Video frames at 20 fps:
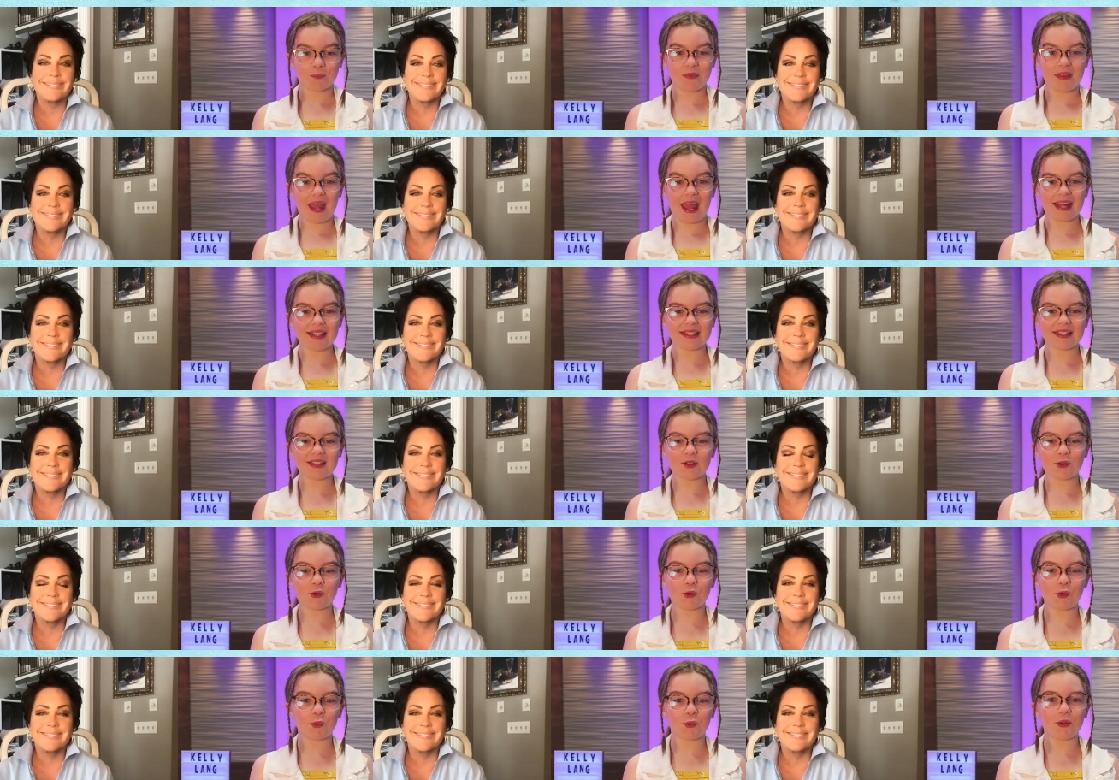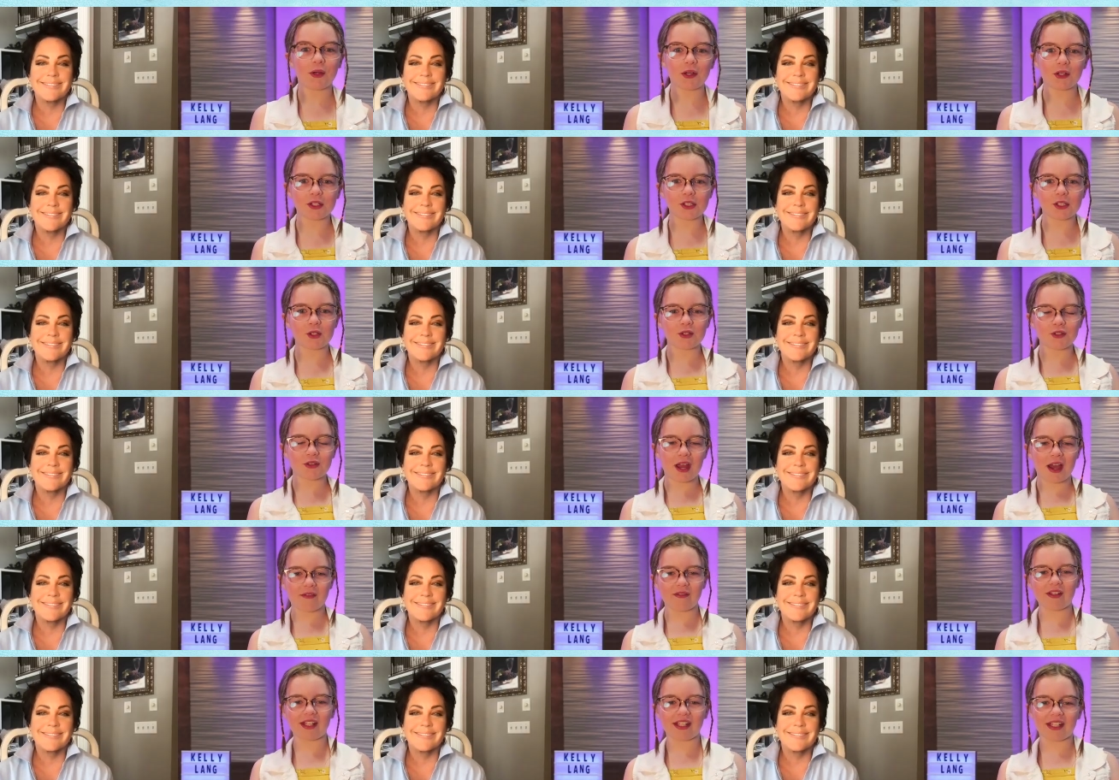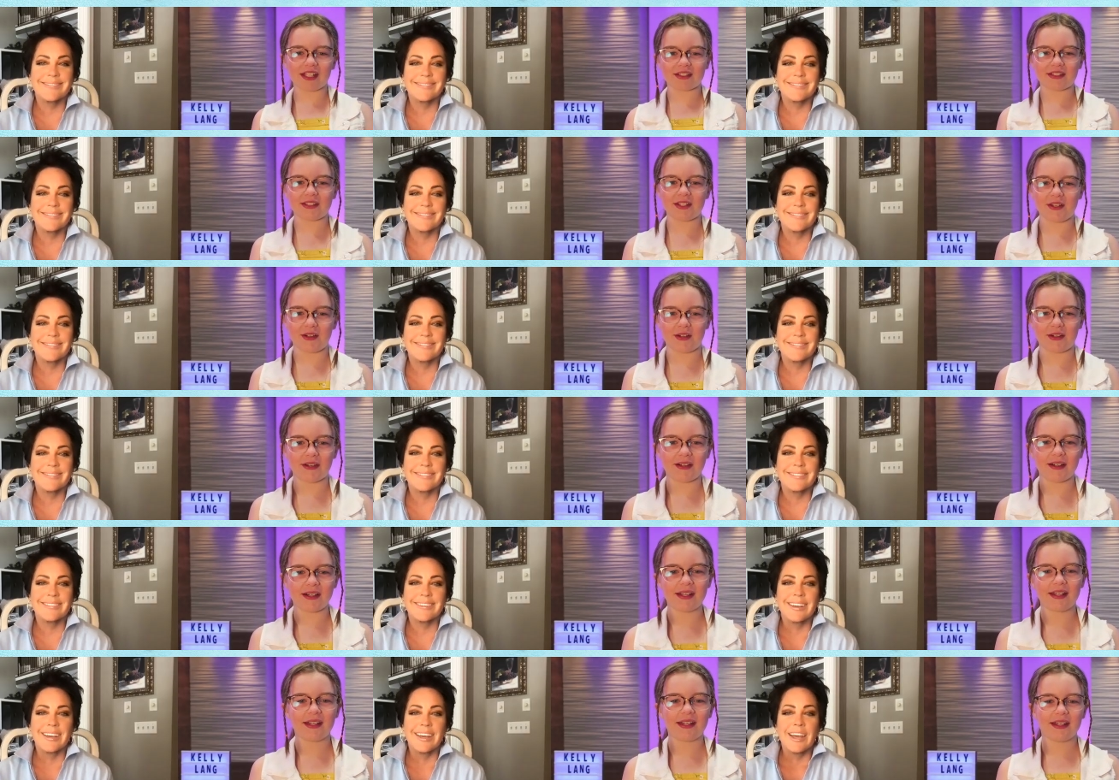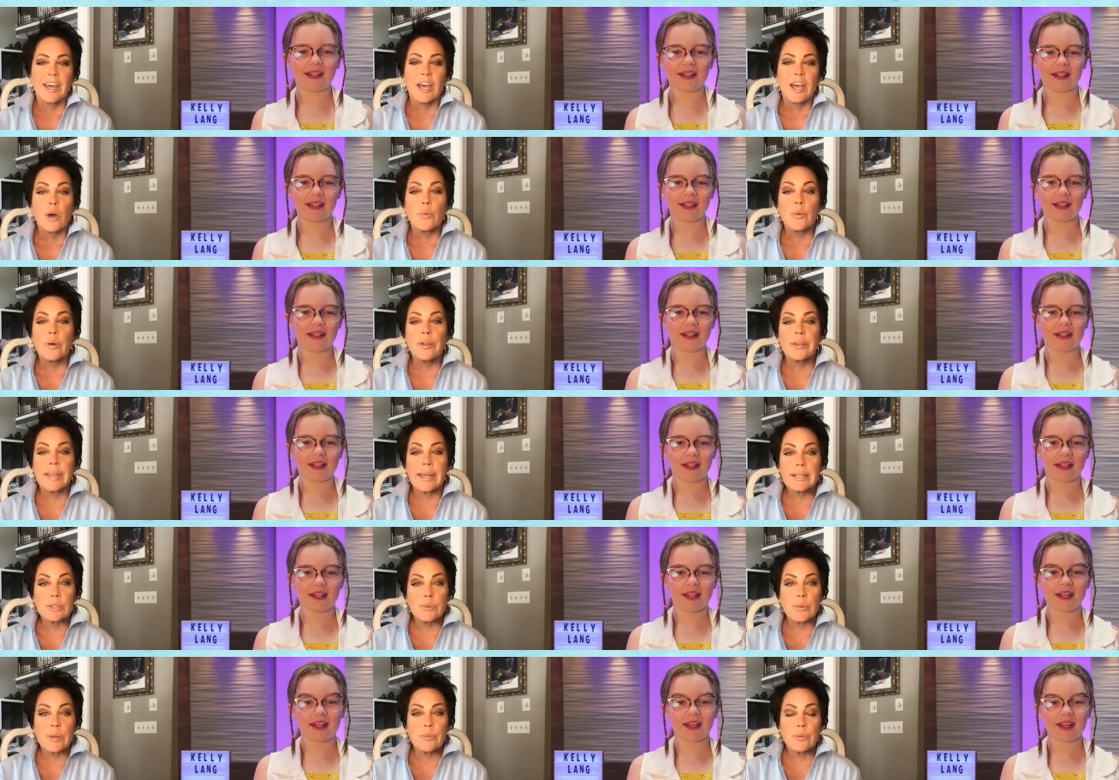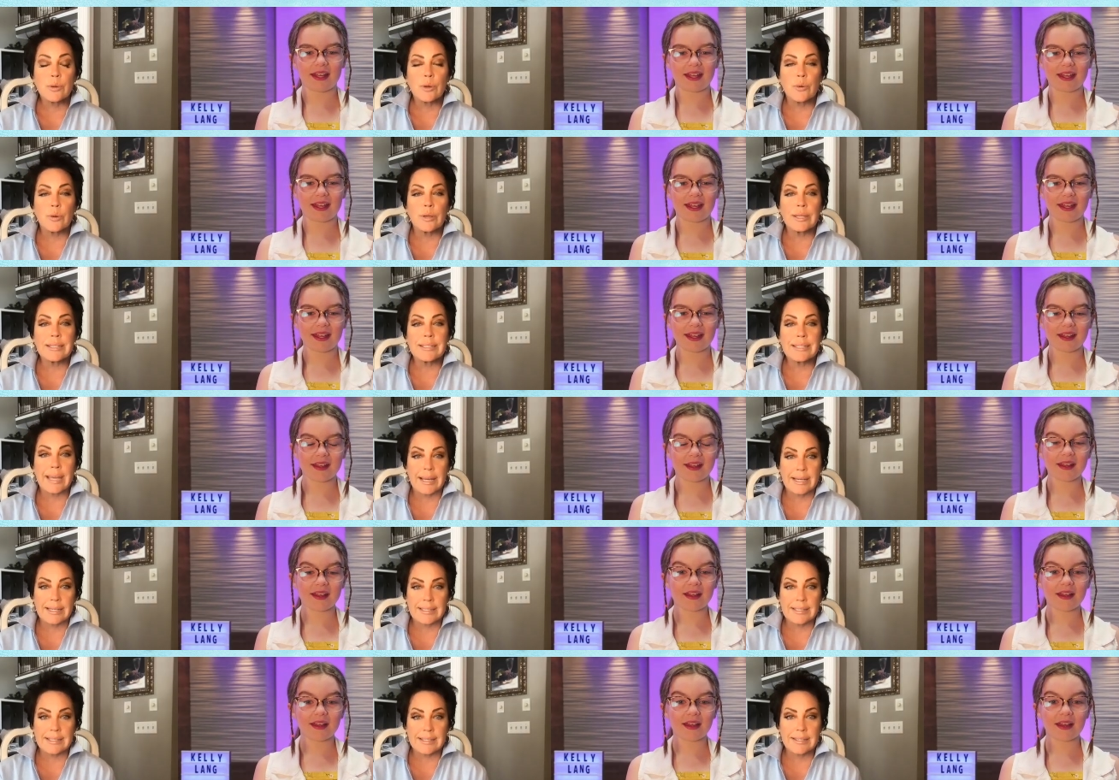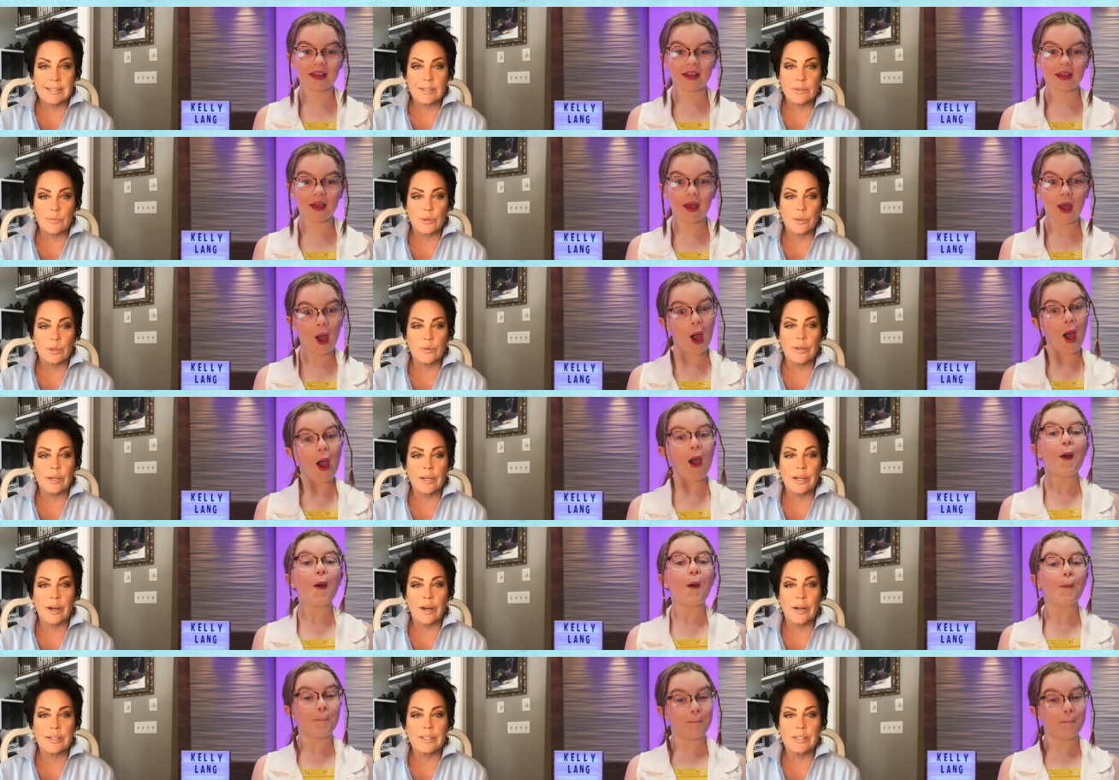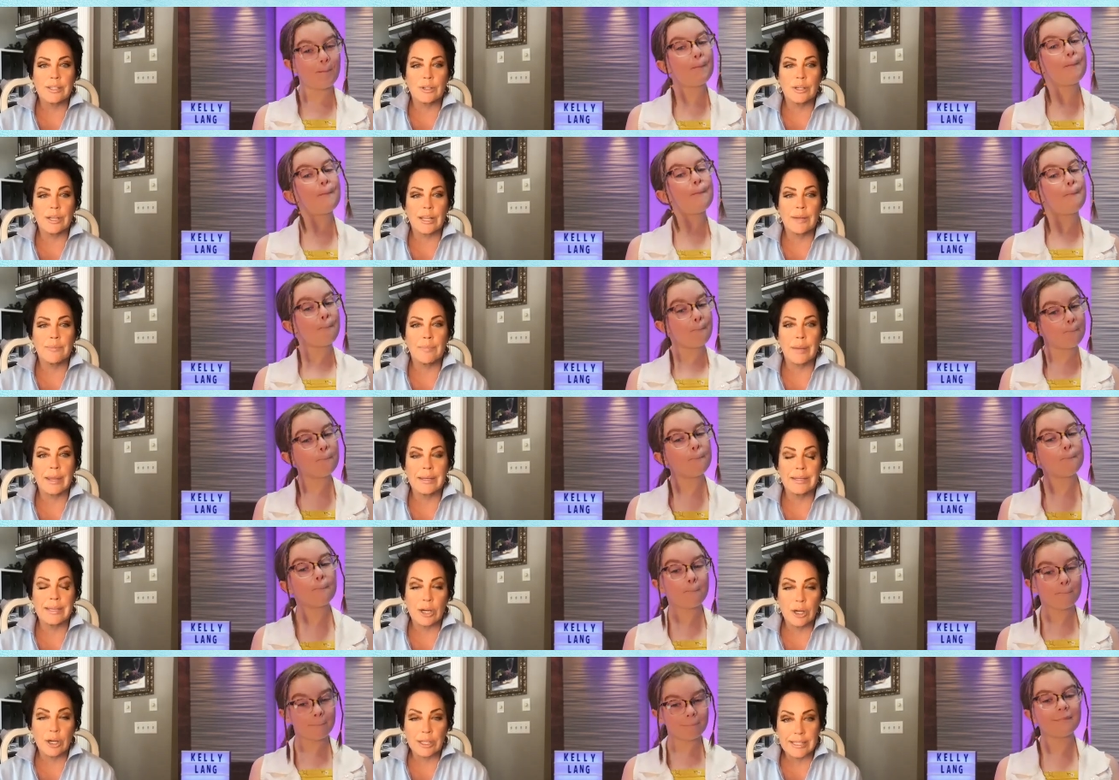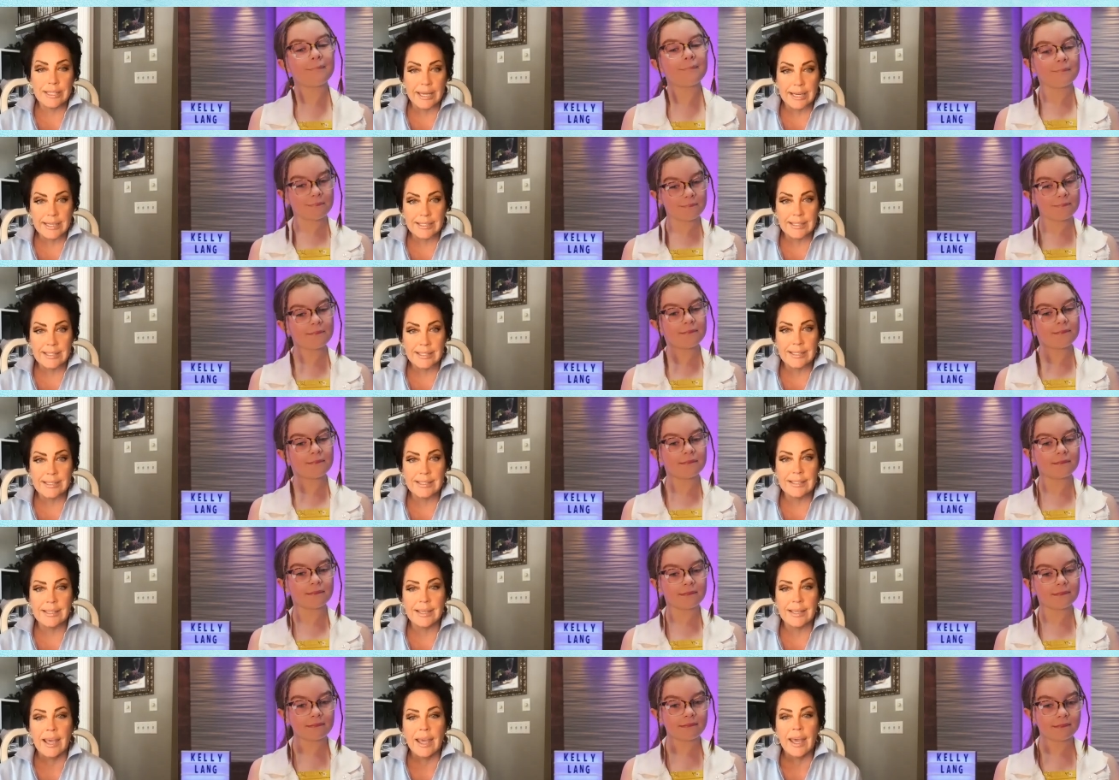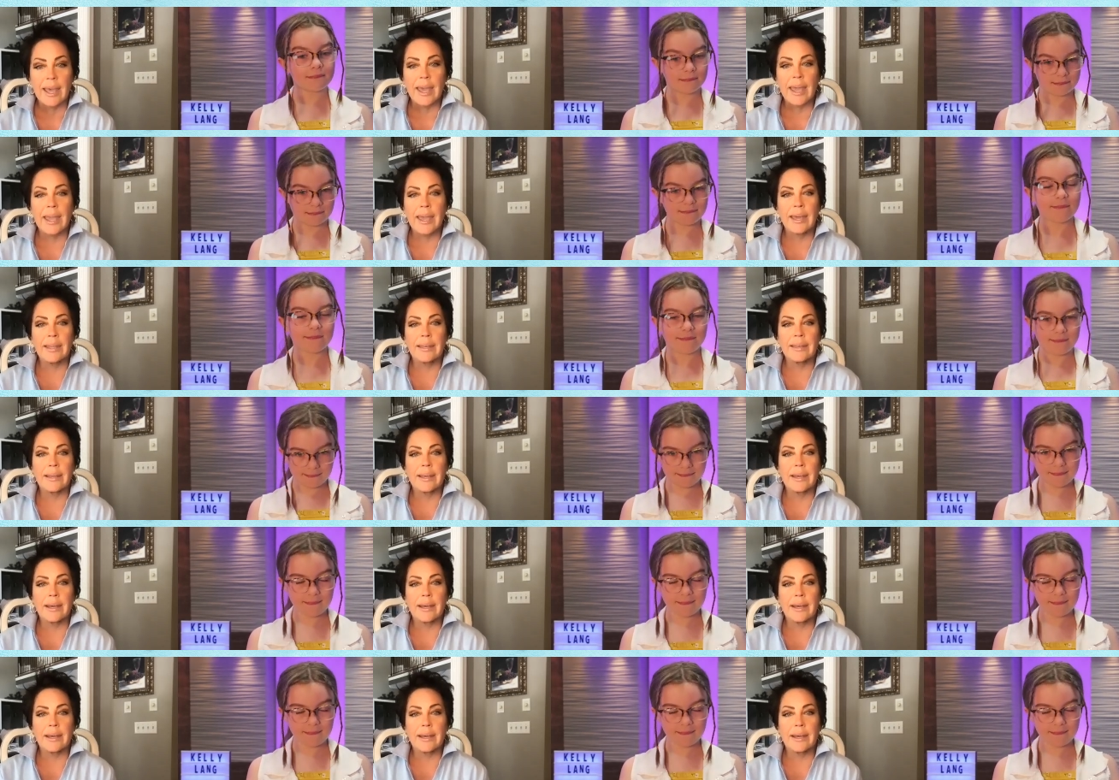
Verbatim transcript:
Speaker 1: That's cool. Where are you traveling
Speaker 2: to? Well, next week we're going to Texas. We're doing a concert in Bandera, Texas. And